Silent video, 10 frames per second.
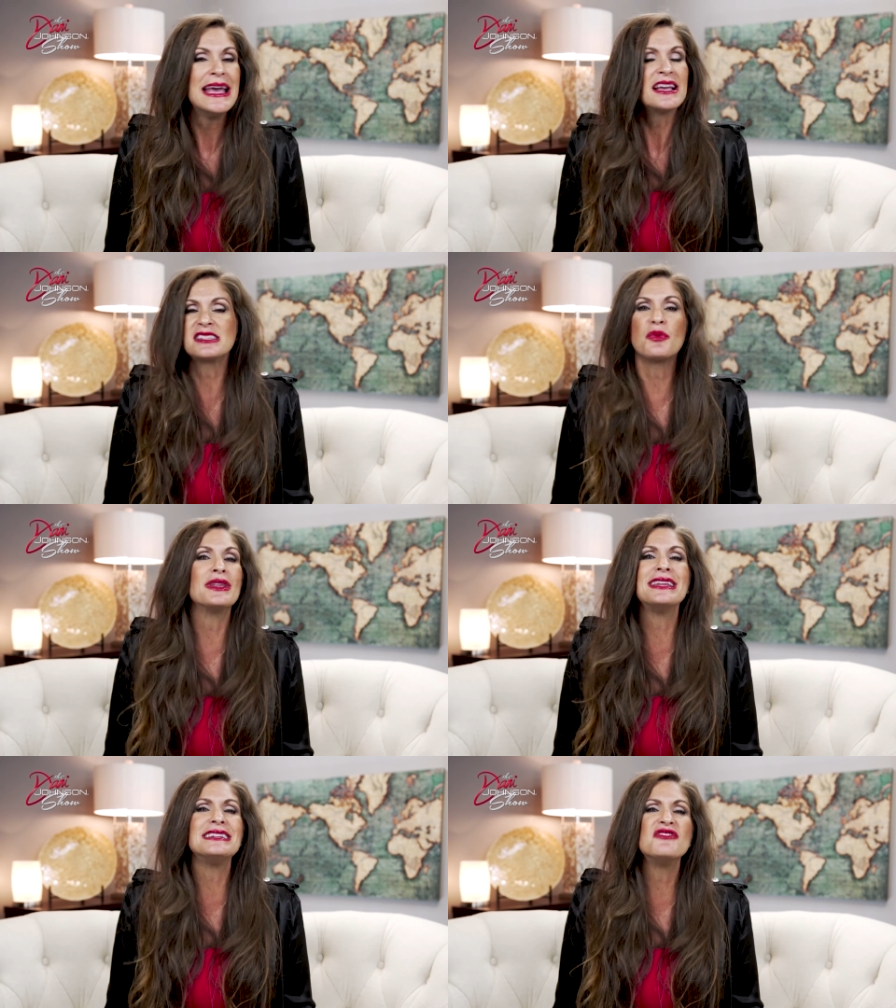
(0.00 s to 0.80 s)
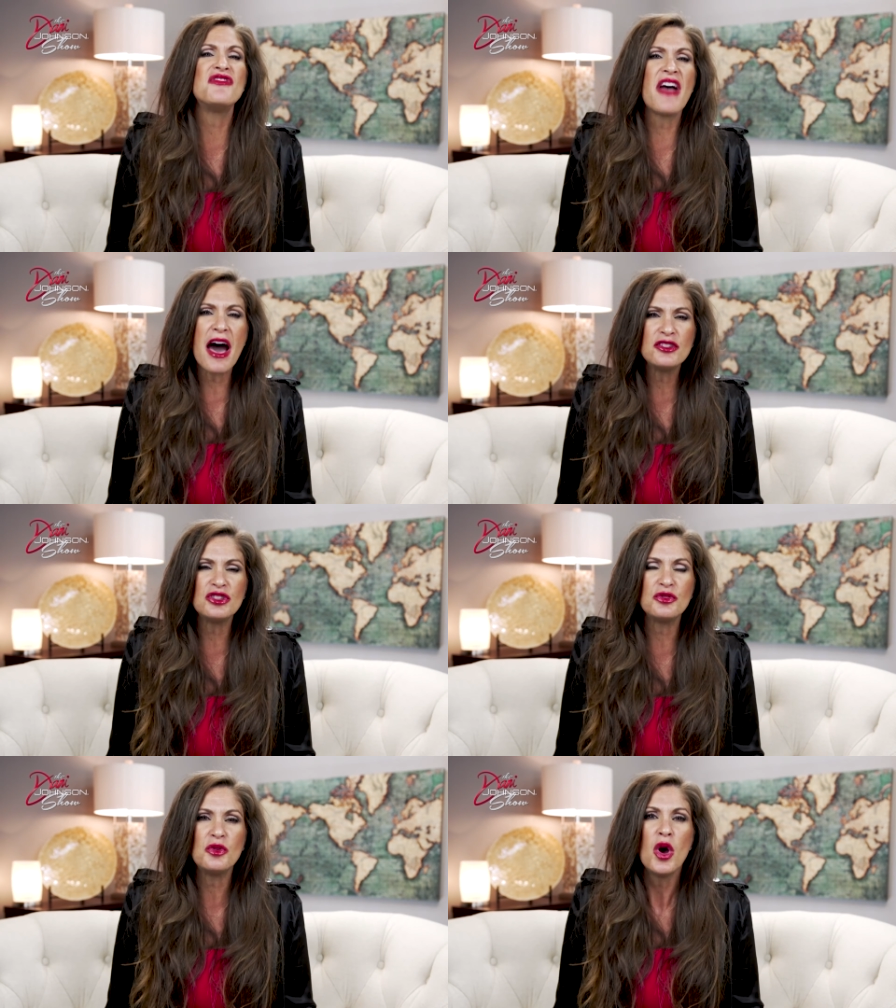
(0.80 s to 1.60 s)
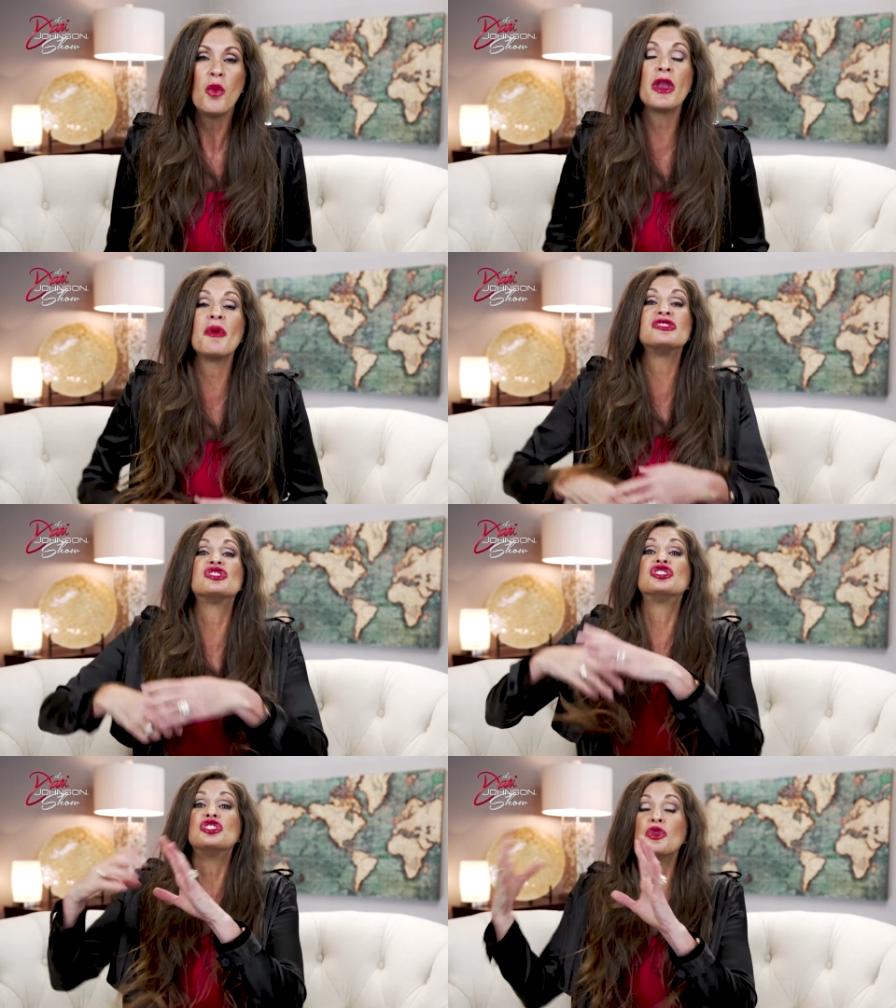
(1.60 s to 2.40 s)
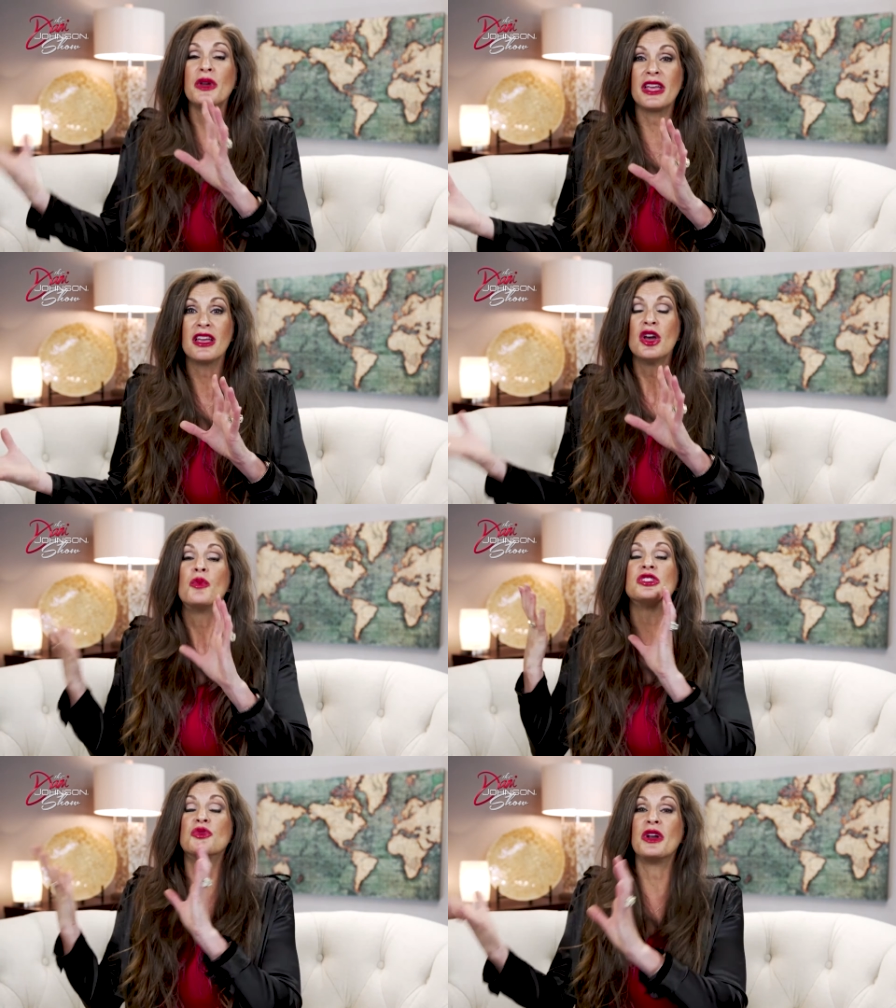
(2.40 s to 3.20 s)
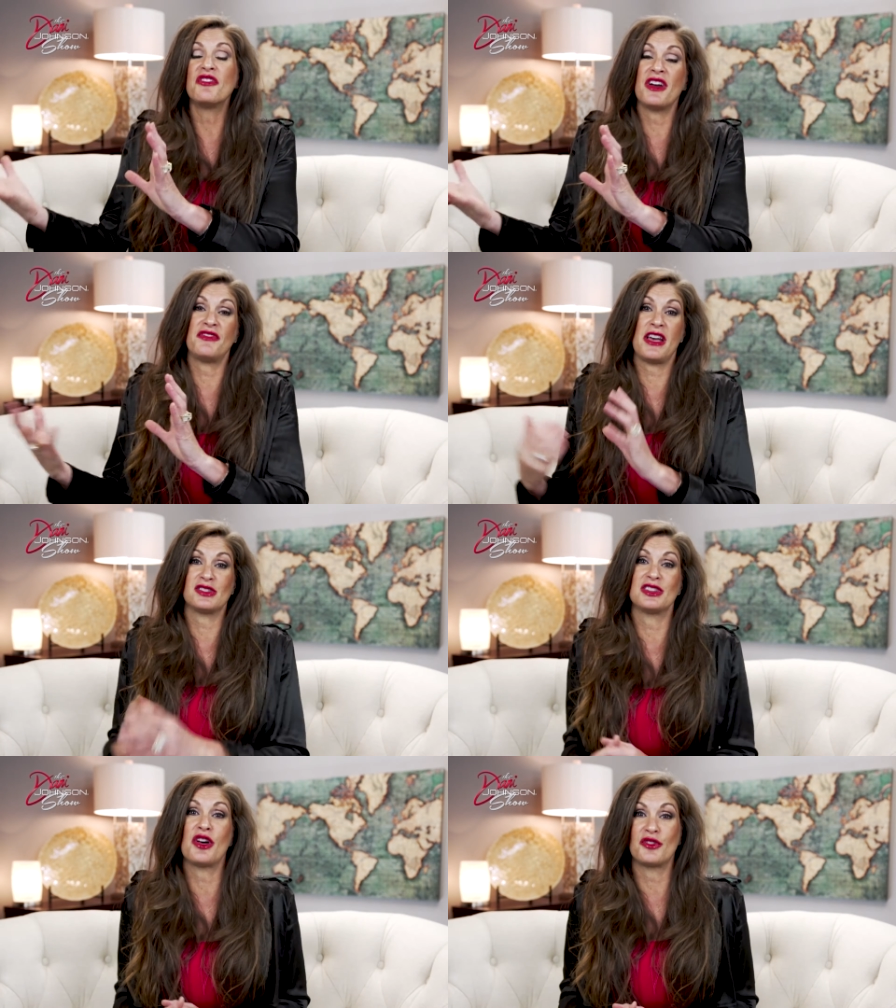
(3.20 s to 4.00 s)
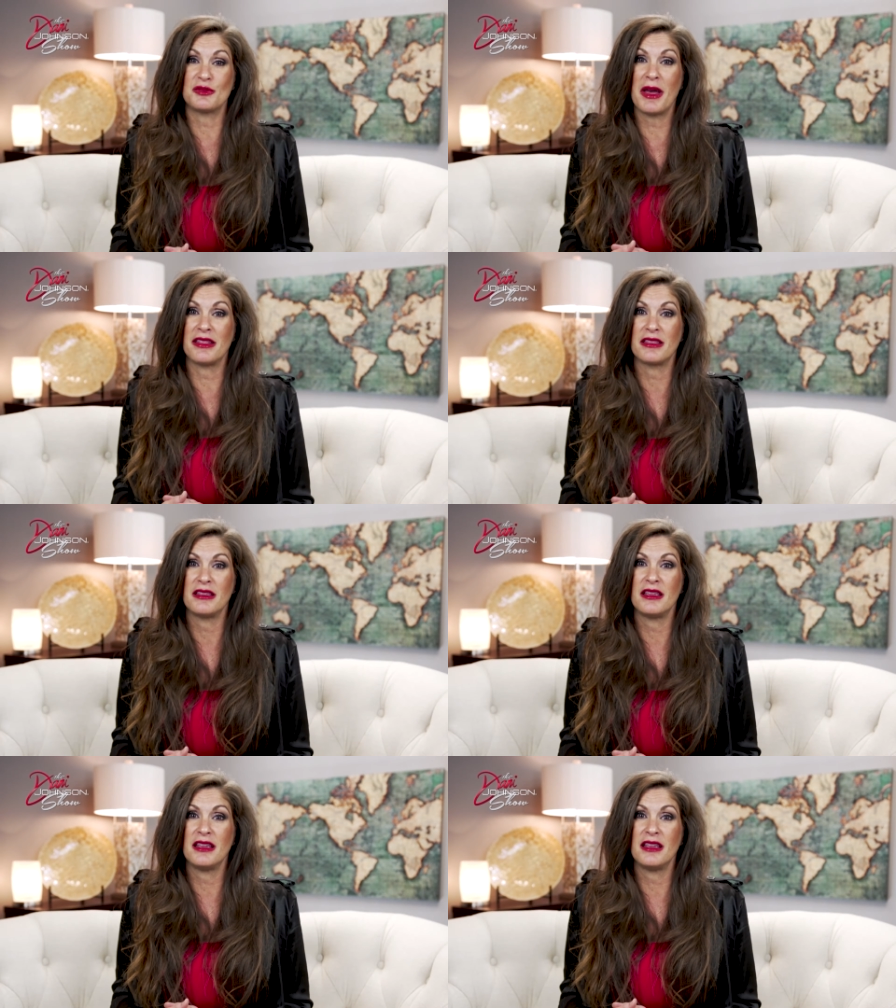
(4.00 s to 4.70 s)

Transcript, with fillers: Because I really didn't value what I was doing with $25,000 a month.